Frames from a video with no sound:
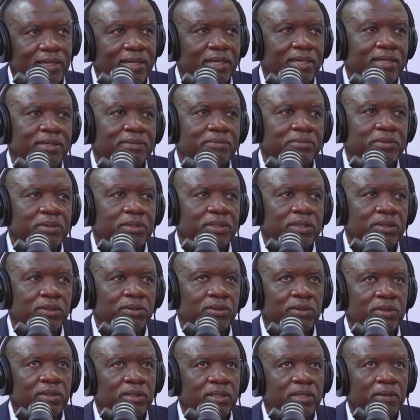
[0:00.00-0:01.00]

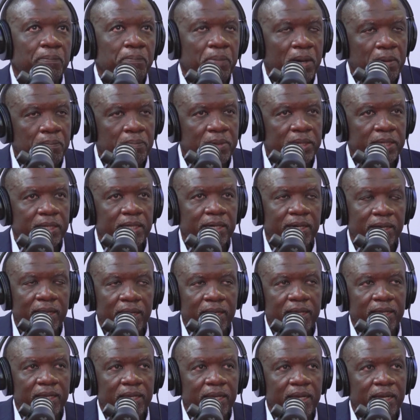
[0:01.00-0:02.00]
So the public
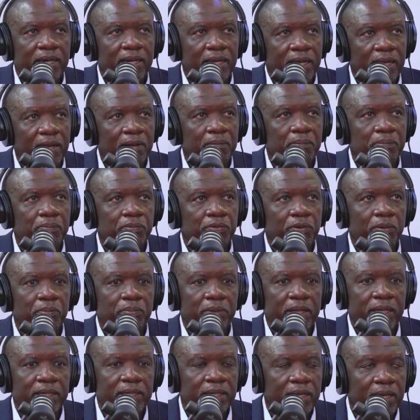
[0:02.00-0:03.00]
really can help from
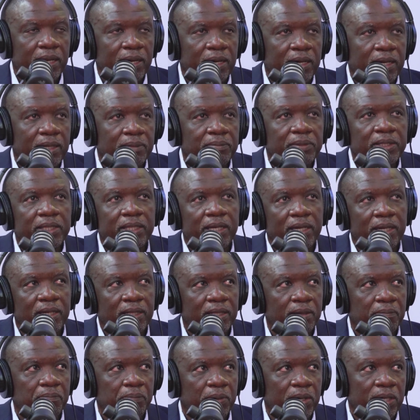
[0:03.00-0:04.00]
that area. The
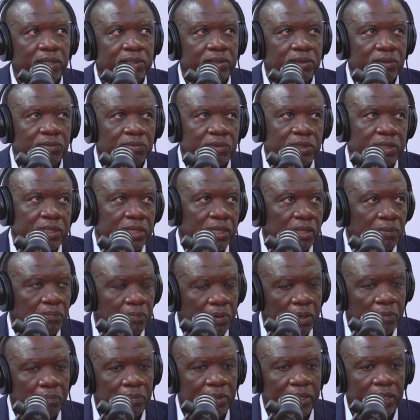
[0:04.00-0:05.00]
other parts, obviously the
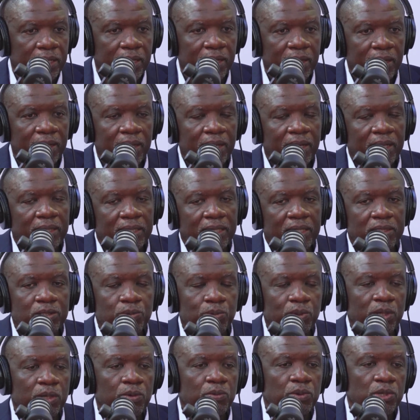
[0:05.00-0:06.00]
public, that's
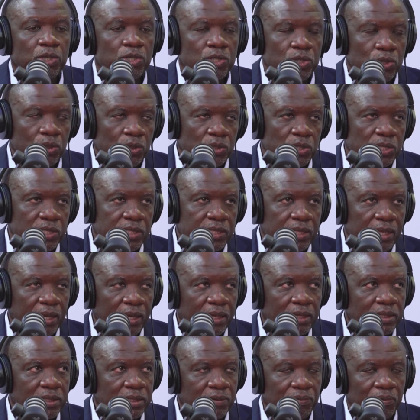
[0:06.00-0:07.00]
where we source
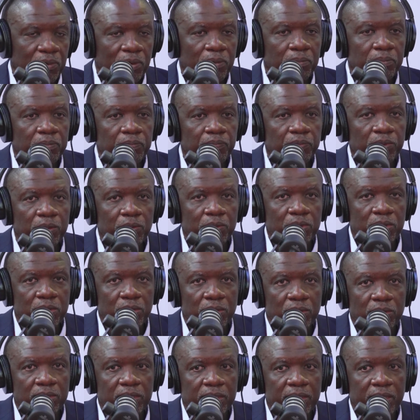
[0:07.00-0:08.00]
skills from. We
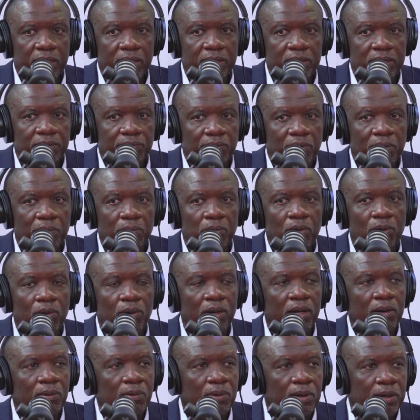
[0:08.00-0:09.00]
source skills from
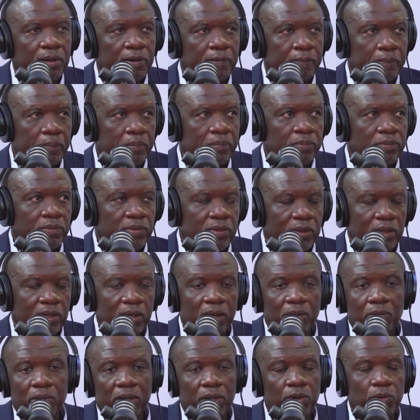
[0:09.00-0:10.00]
all
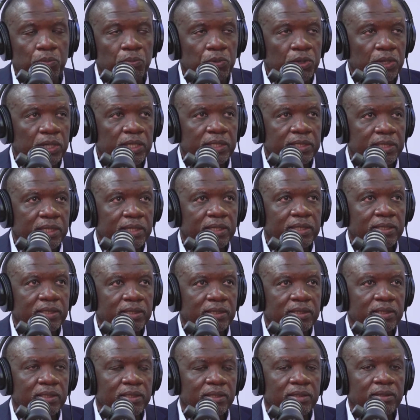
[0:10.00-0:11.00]
our communities,
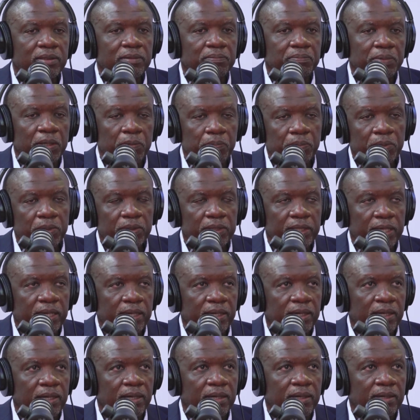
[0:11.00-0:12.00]
people that
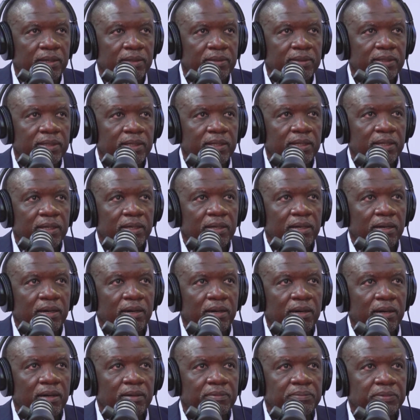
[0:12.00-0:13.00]
are
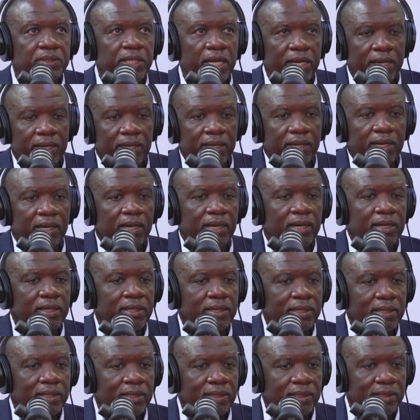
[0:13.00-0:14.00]

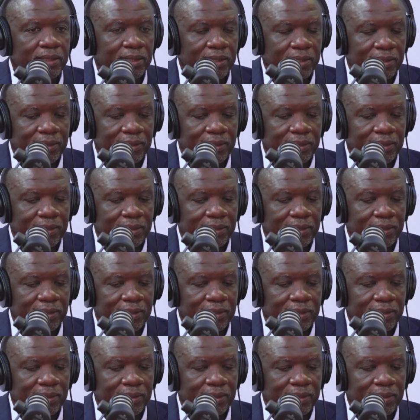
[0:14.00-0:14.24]
technically